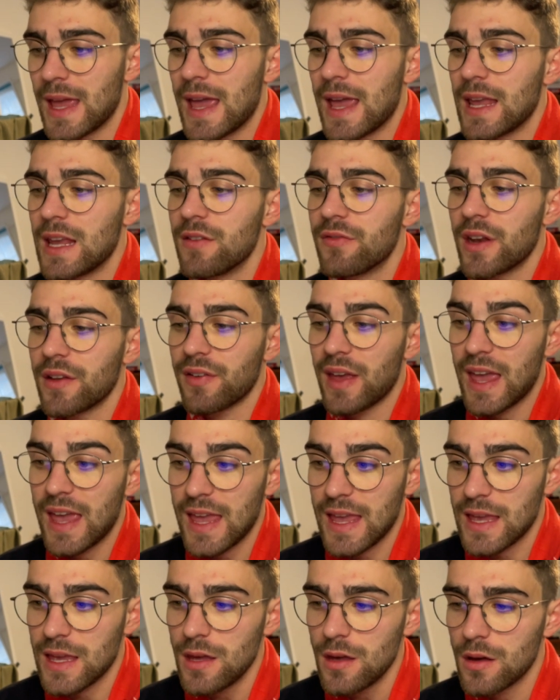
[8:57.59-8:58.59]
even if
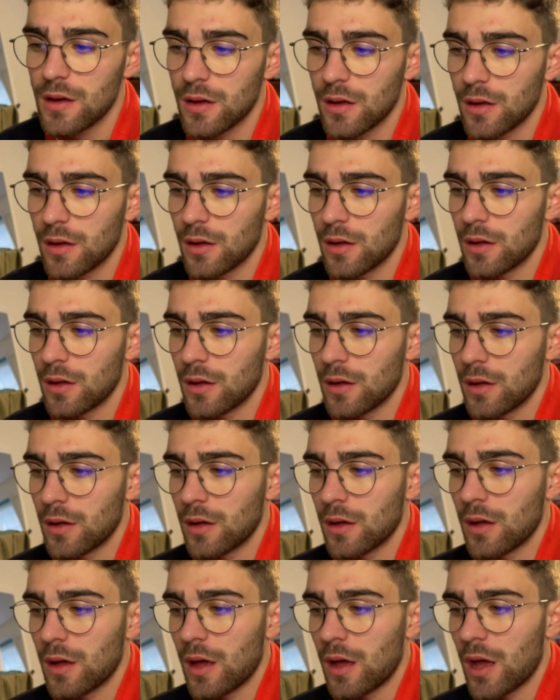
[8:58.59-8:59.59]
he,
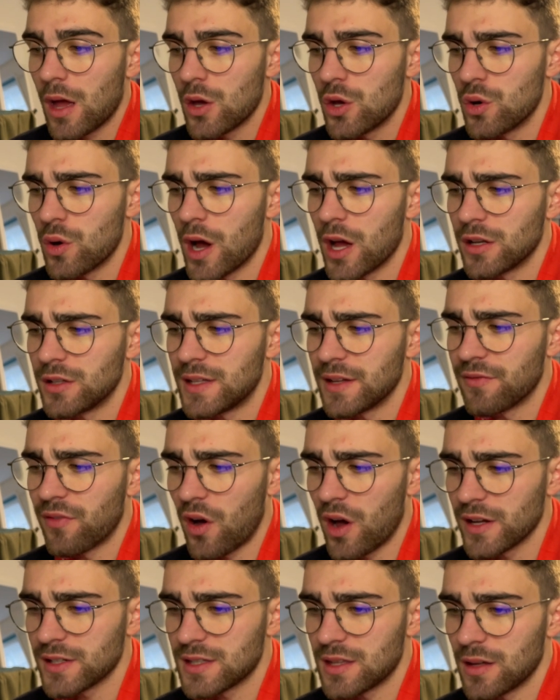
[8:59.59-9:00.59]
who had
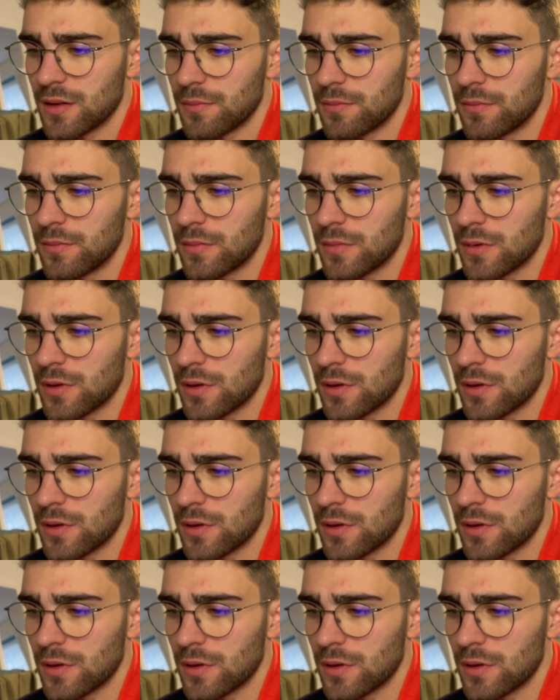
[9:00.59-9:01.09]
devised them,